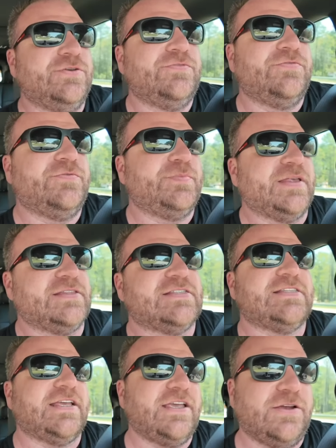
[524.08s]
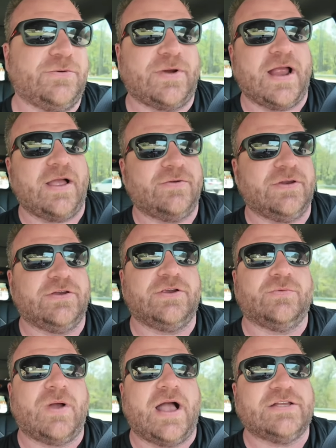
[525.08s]
you've been sticking around and
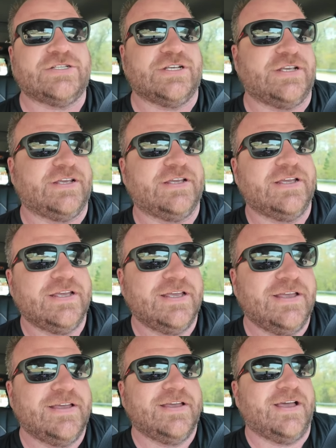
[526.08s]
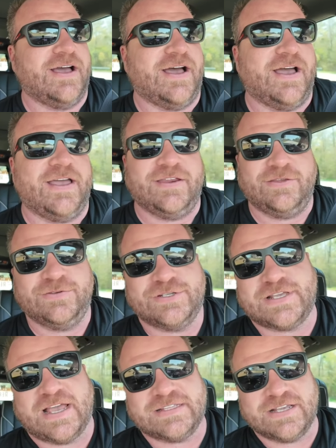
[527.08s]
you're watching uh, and you
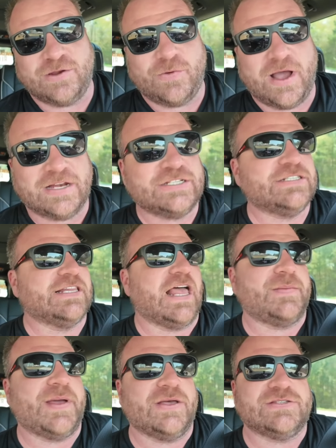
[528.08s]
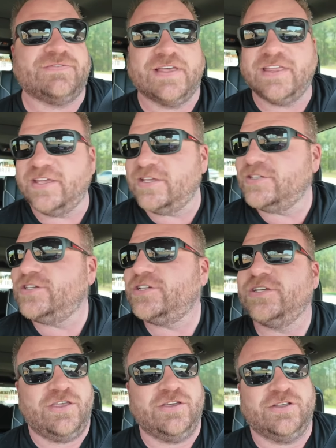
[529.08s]
just got done watching Limehouse
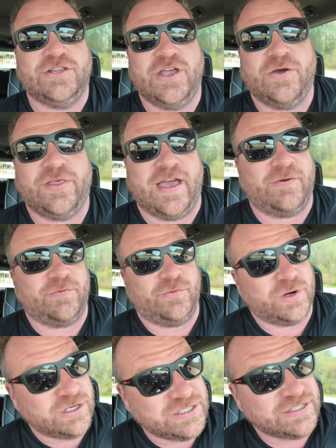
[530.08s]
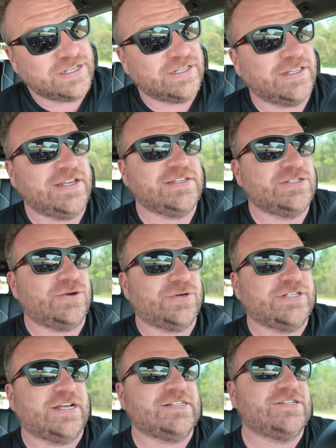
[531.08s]
Village, you'll know that we're still in
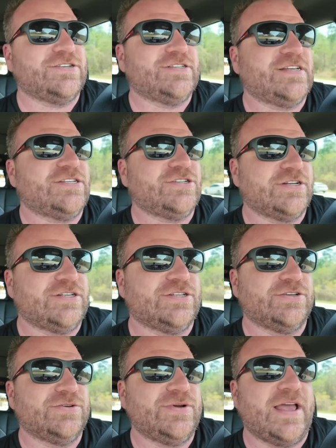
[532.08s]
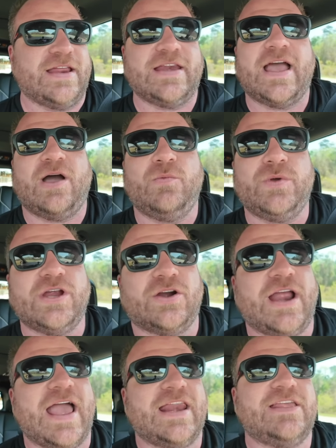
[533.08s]
Dorchester District 2, and now we are
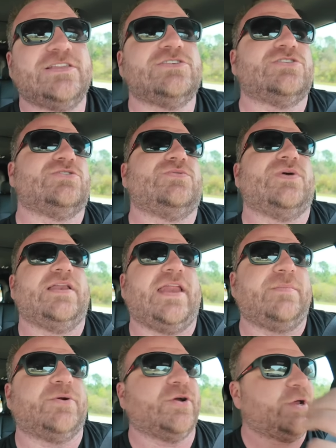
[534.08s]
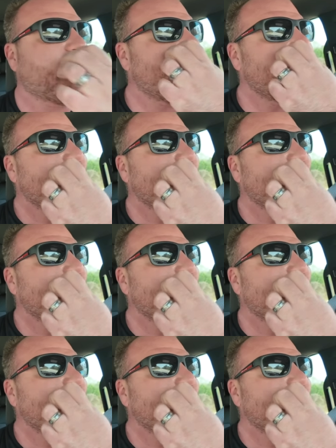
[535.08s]
headed to a neighborhood